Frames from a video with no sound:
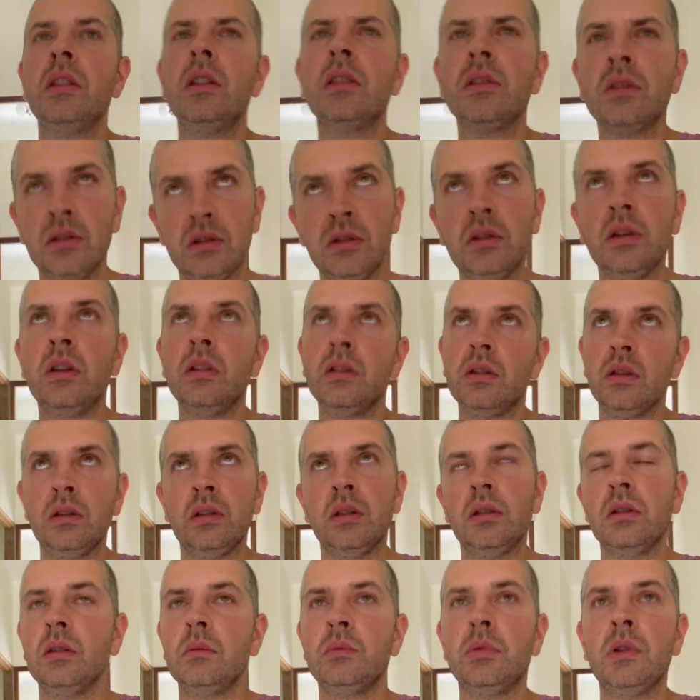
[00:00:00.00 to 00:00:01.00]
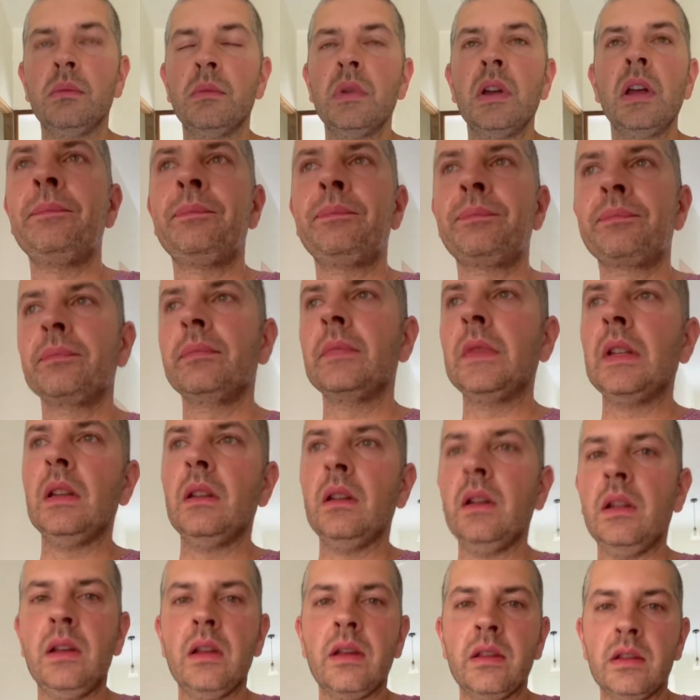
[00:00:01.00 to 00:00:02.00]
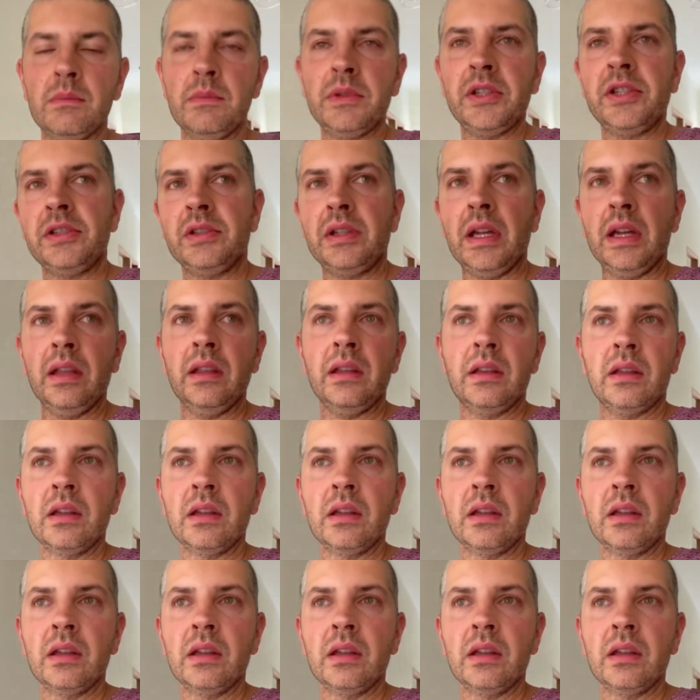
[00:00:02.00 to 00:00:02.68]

He's like, yeah, no problem. Another mistake,